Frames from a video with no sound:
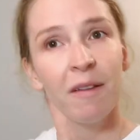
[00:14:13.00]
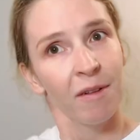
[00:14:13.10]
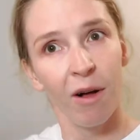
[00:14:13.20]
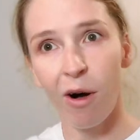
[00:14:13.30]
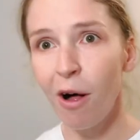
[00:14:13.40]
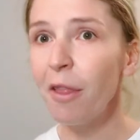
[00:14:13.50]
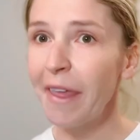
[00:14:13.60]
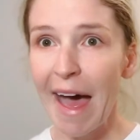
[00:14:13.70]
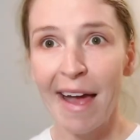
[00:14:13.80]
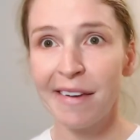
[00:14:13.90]
all
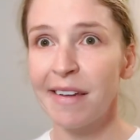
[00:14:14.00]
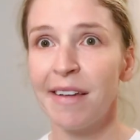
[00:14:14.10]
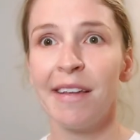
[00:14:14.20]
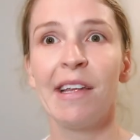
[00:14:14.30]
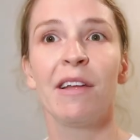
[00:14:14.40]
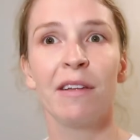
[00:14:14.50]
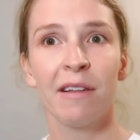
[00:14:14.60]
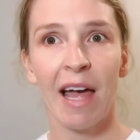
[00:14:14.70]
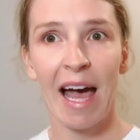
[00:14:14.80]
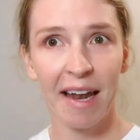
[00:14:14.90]
that,
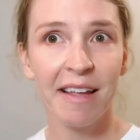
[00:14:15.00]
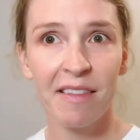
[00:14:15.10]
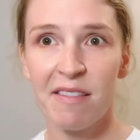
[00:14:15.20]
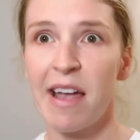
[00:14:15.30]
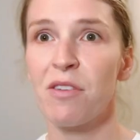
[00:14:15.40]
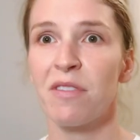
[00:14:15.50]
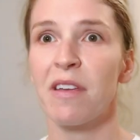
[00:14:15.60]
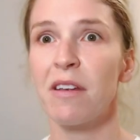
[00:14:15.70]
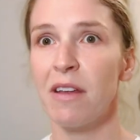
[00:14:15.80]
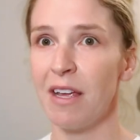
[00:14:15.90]
adding the sounds in,